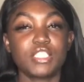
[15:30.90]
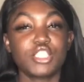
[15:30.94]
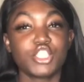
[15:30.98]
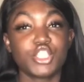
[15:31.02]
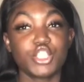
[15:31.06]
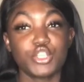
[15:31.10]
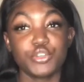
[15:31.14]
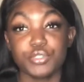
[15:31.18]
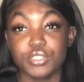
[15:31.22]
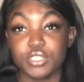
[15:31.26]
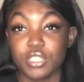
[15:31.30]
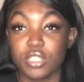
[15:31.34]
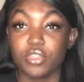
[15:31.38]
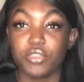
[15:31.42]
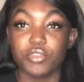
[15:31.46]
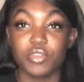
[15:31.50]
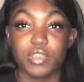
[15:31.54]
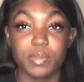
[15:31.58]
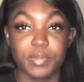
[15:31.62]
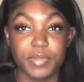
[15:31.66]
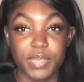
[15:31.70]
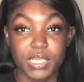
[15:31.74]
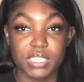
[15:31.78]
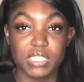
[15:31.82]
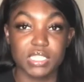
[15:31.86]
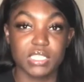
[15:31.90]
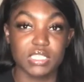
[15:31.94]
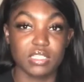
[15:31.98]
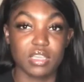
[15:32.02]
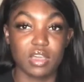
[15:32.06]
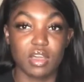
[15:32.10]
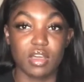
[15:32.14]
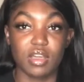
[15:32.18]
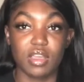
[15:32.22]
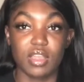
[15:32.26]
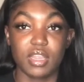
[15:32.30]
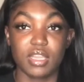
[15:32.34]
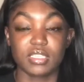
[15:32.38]
two to three business
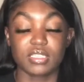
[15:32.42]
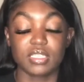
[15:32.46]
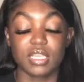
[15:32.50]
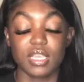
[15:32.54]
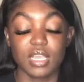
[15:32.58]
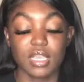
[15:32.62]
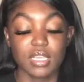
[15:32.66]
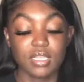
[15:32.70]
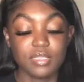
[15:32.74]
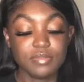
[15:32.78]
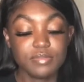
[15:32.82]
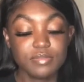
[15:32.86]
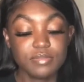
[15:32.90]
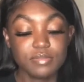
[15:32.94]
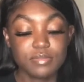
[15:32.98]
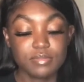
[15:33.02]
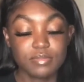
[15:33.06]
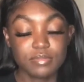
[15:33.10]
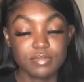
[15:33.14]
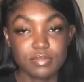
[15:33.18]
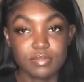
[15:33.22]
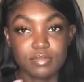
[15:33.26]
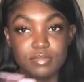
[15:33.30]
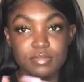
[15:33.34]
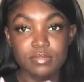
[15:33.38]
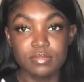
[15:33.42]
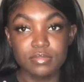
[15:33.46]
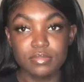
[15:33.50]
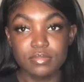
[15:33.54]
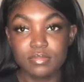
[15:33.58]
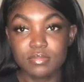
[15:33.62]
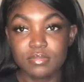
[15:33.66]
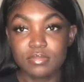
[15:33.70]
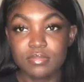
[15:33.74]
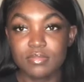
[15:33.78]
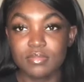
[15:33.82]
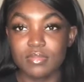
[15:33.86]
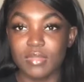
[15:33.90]
cards.
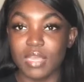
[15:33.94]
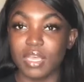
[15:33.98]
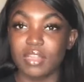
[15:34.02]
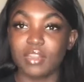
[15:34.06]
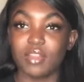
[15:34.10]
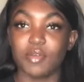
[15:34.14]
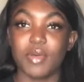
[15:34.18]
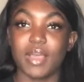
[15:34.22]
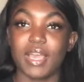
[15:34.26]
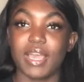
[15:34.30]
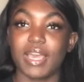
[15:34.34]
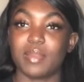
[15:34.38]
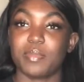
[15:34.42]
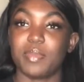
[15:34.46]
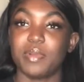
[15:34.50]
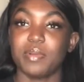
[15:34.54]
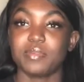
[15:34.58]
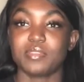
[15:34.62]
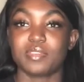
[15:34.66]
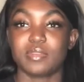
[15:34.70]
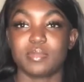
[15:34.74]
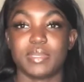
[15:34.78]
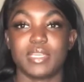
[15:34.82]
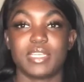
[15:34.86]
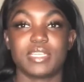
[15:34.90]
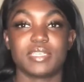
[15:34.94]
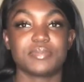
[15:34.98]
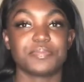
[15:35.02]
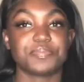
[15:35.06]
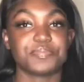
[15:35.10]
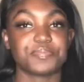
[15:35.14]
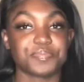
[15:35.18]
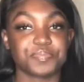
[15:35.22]
I don't know why I got a burp so bad.